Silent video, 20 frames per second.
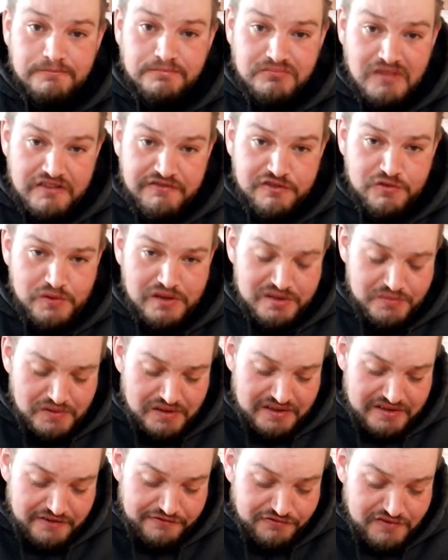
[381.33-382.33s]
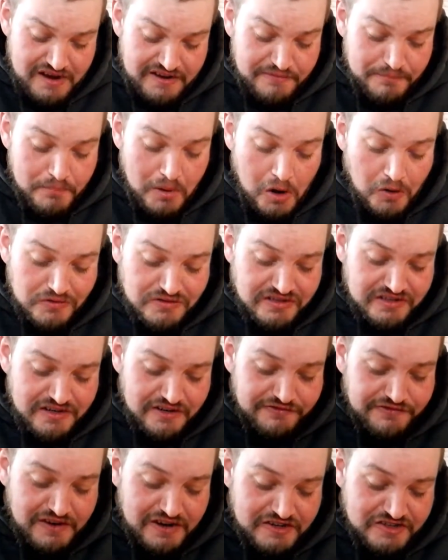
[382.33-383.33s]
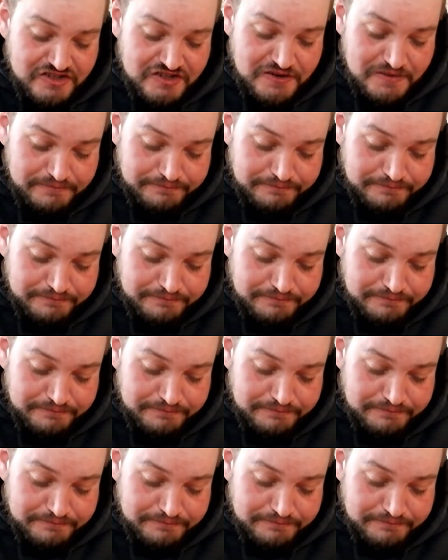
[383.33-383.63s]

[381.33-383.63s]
If you're really, really afraid of bones in your fish,